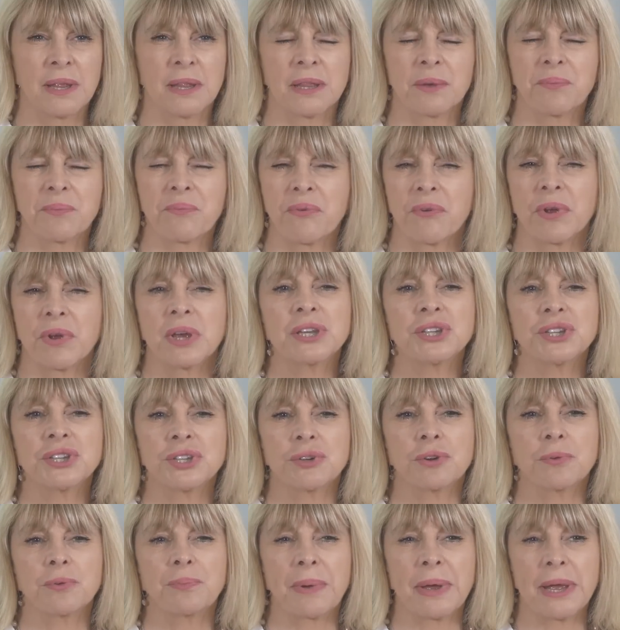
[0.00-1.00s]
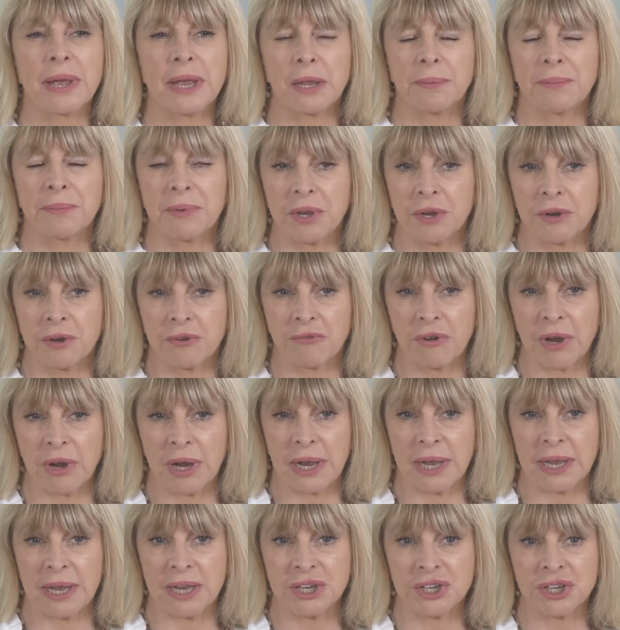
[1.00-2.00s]
the price you'll pay will be your
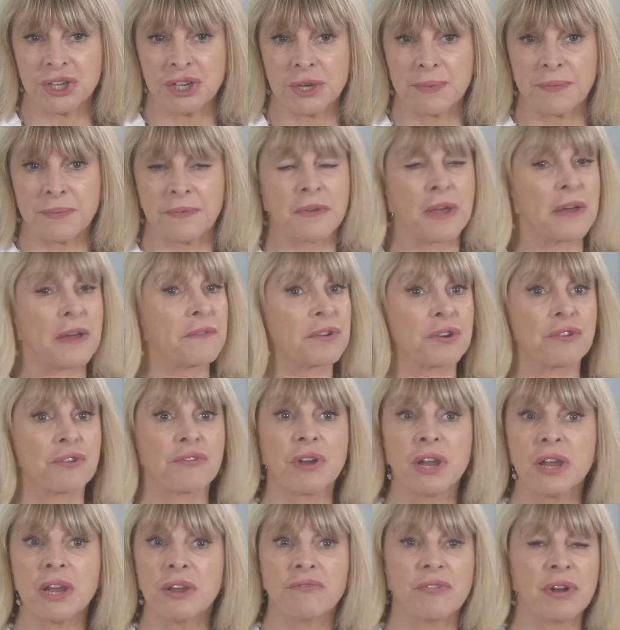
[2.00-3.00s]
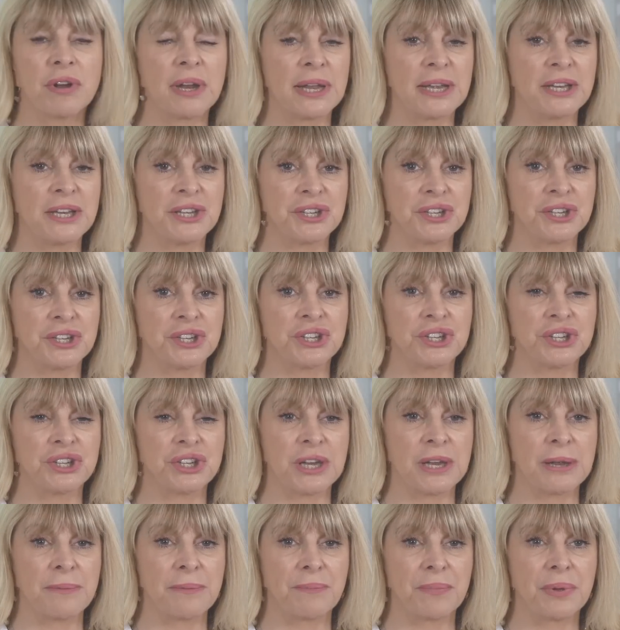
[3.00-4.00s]
relationship. If you have a great
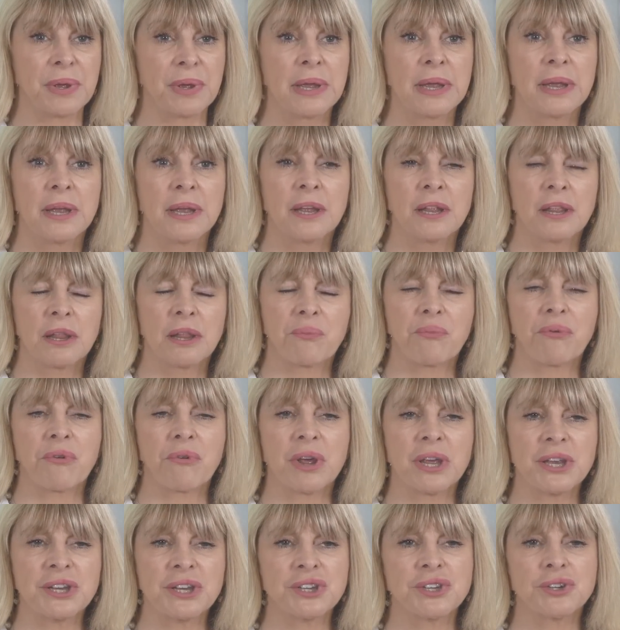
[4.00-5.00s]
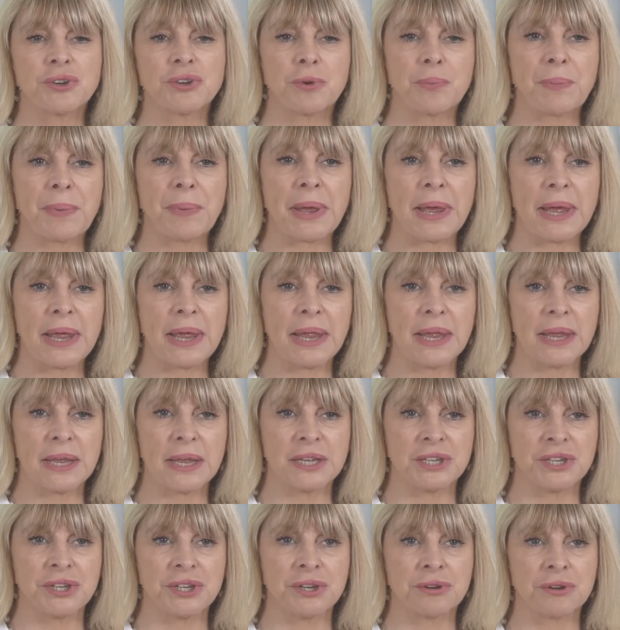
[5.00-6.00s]
relationship, the price you'll pay
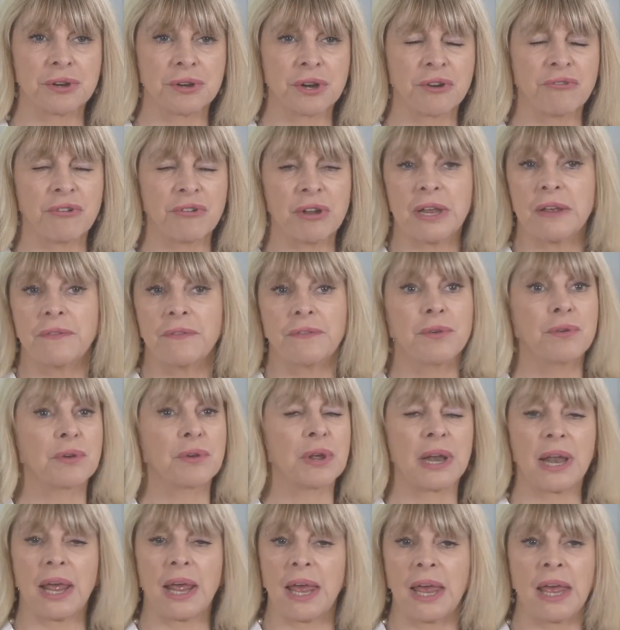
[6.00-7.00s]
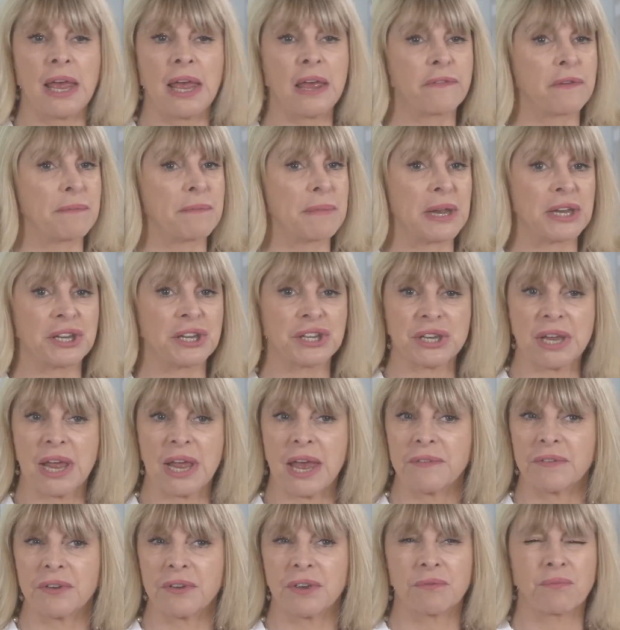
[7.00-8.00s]
is your career. If you can ever manage to
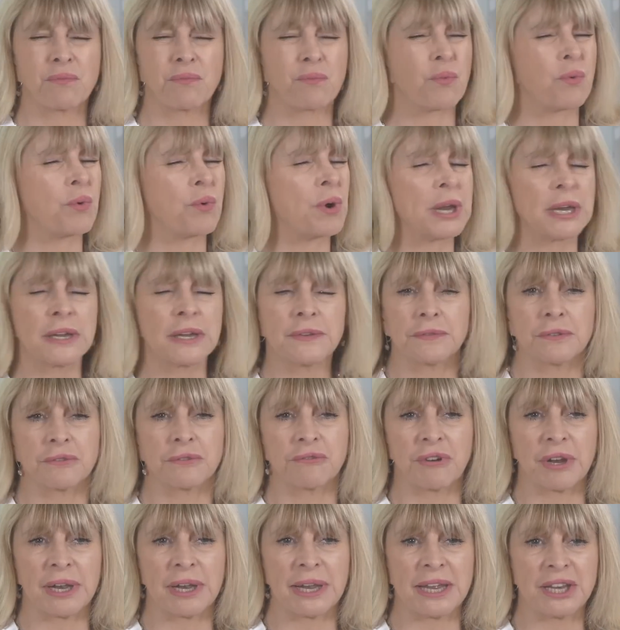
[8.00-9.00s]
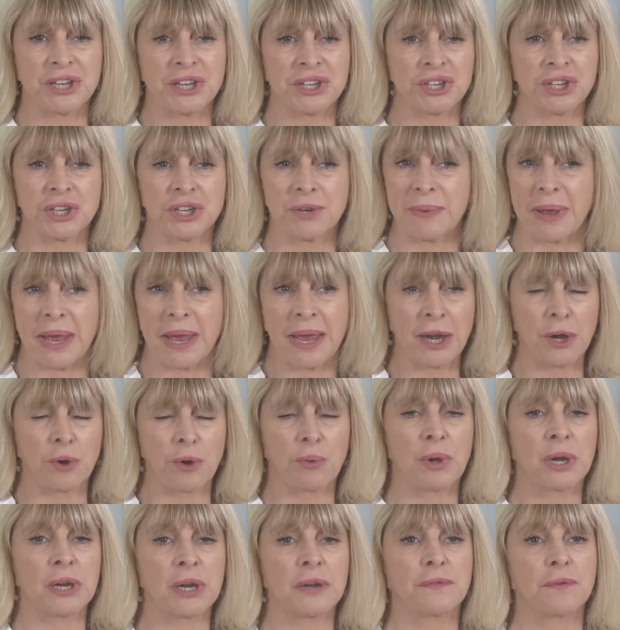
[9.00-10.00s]
have a wonderful relationship and
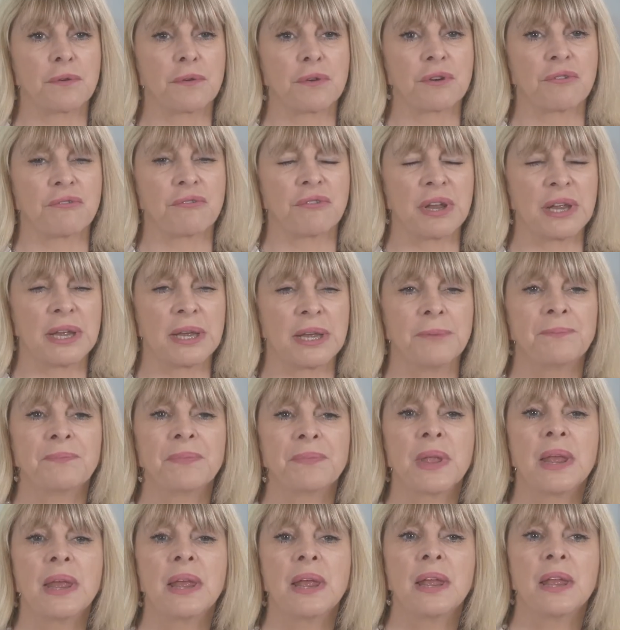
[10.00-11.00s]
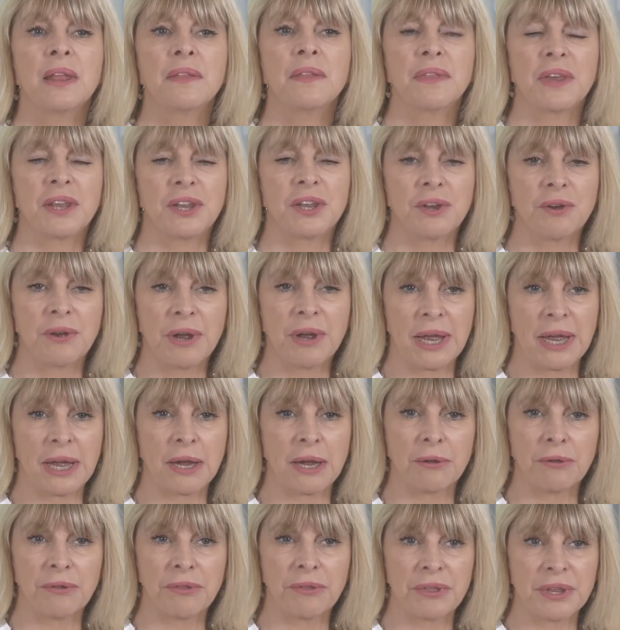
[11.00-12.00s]
a wonderful career, then your
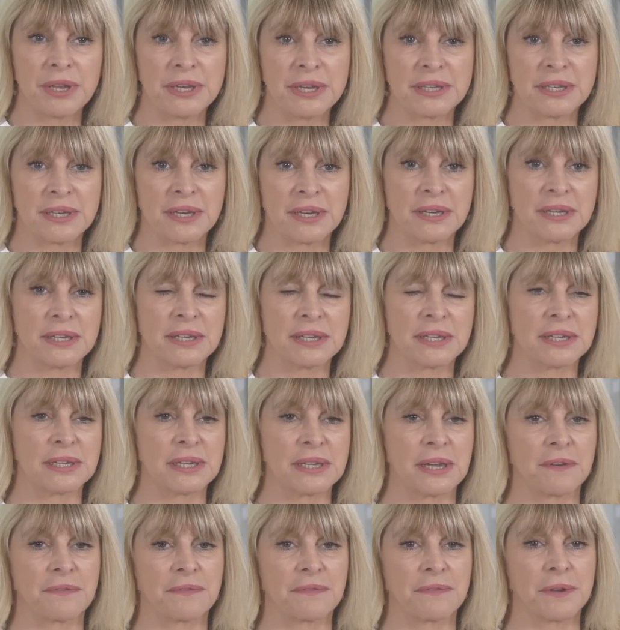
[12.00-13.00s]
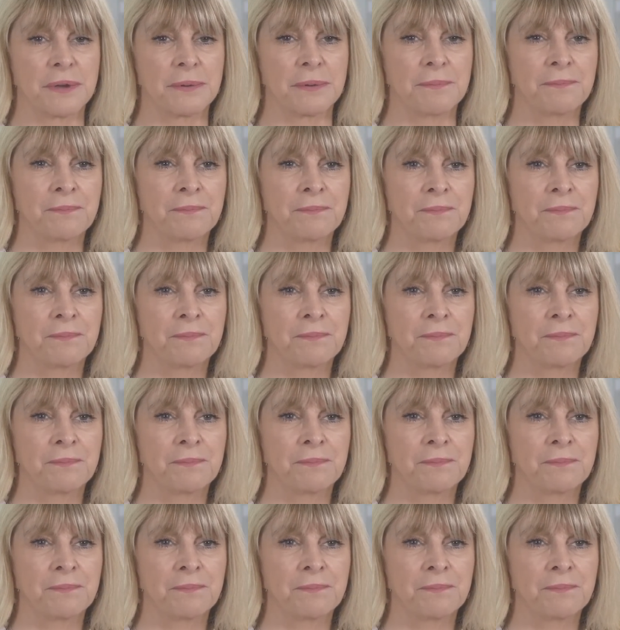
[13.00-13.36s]
health is going to suffer.